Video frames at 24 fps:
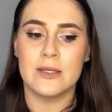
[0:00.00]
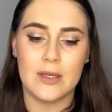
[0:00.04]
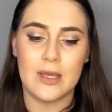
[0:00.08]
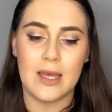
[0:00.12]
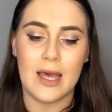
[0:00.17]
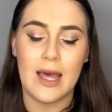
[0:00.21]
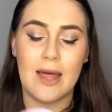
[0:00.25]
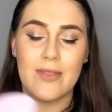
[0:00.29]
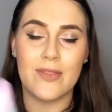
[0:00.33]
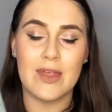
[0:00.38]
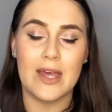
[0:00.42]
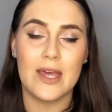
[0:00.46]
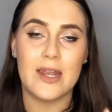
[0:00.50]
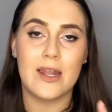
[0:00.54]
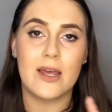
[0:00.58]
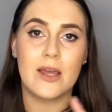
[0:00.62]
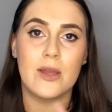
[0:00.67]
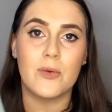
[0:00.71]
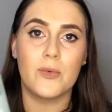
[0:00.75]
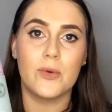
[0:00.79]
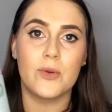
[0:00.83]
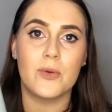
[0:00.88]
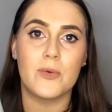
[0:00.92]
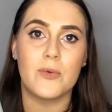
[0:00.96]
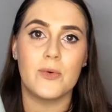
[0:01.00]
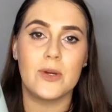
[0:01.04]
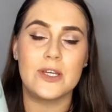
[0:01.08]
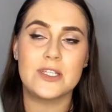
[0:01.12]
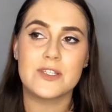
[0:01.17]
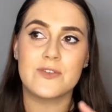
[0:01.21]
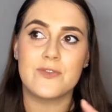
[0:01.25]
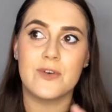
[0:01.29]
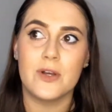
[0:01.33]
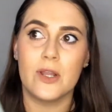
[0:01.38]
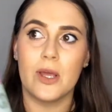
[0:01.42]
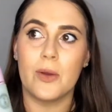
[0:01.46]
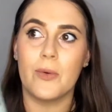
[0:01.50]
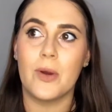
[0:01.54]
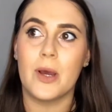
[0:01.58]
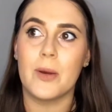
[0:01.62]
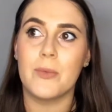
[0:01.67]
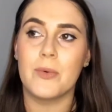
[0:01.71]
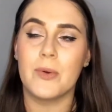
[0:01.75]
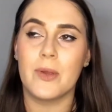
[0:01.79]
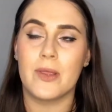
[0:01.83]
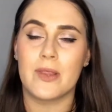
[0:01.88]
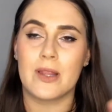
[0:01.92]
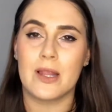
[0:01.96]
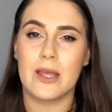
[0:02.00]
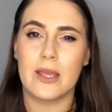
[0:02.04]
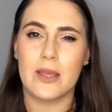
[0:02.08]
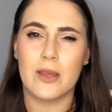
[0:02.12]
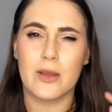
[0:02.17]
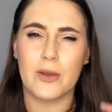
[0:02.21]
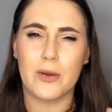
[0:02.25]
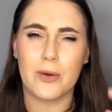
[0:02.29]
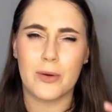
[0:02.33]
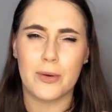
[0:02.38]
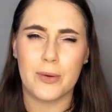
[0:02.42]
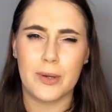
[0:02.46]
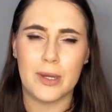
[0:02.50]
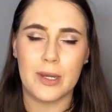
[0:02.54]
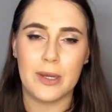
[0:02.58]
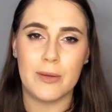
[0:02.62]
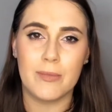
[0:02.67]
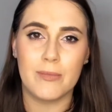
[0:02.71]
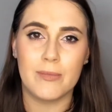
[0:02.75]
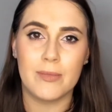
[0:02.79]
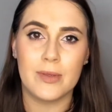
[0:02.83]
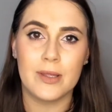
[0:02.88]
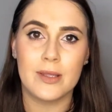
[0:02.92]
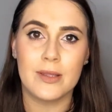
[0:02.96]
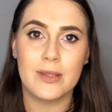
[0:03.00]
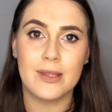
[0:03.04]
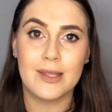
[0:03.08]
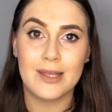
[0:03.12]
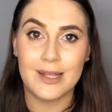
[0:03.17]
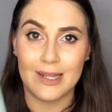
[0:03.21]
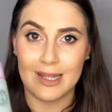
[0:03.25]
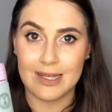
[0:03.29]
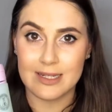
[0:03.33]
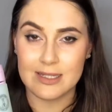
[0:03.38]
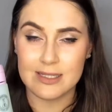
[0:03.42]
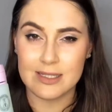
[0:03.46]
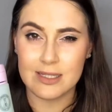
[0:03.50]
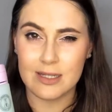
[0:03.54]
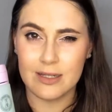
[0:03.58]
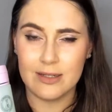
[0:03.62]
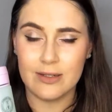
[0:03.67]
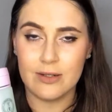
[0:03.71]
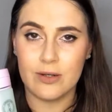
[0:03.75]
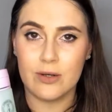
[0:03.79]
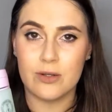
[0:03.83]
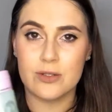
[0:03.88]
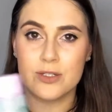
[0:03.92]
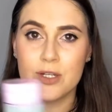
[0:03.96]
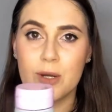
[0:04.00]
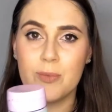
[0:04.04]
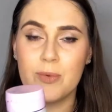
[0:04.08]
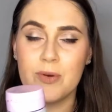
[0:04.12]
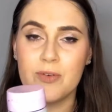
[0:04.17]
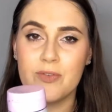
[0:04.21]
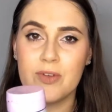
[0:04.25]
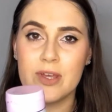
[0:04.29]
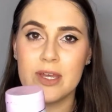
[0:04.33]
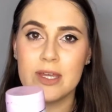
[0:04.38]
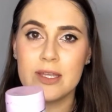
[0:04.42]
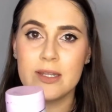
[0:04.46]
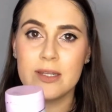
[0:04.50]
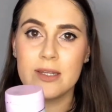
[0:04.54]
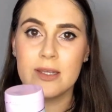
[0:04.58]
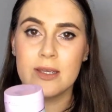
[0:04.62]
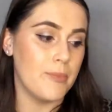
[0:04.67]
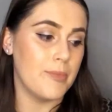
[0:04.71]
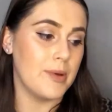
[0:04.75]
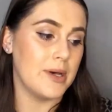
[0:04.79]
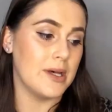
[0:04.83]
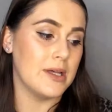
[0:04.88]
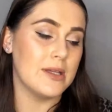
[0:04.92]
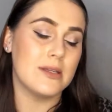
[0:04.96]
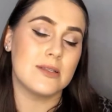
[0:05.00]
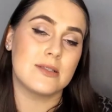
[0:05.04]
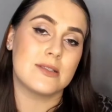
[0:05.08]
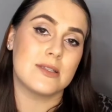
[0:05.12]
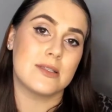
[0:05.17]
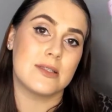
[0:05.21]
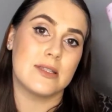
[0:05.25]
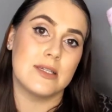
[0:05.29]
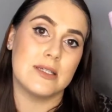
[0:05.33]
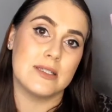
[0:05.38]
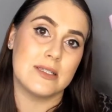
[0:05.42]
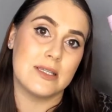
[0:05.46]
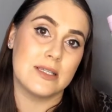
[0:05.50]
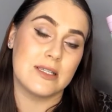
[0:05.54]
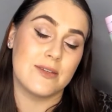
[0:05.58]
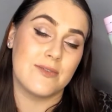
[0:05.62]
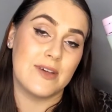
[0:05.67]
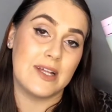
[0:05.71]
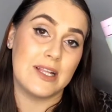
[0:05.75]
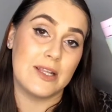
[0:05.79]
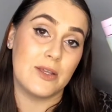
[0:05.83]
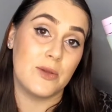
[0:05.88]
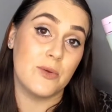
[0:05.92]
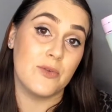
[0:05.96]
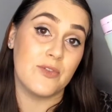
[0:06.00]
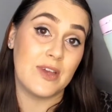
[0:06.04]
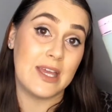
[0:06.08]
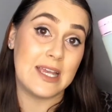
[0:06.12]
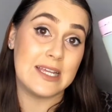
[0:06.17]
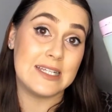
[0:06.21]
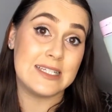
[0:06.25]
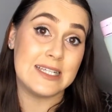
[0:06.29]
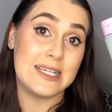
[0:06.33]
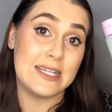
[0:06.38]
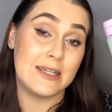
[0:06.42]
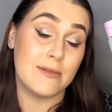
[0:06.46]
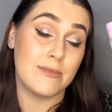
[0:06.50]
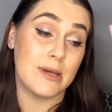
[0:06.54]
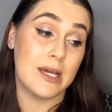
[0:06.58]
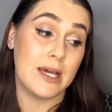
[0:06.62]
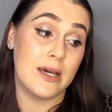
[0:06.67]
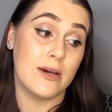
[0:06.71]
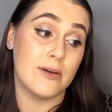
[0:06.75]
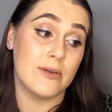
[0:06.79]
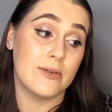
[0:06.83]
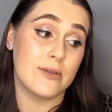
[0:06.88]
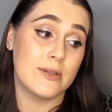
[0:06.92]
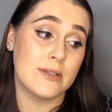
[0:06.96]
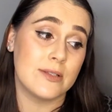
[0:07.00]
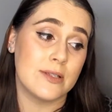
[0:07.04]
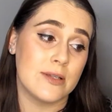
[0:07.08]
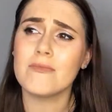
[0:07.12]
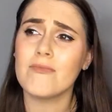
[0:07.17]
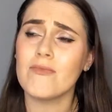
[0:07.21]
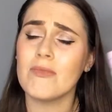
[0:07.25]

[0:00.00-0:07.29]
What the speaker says: And then I would always follow up with like a cream cleanser on top of it, but this has a value of £18.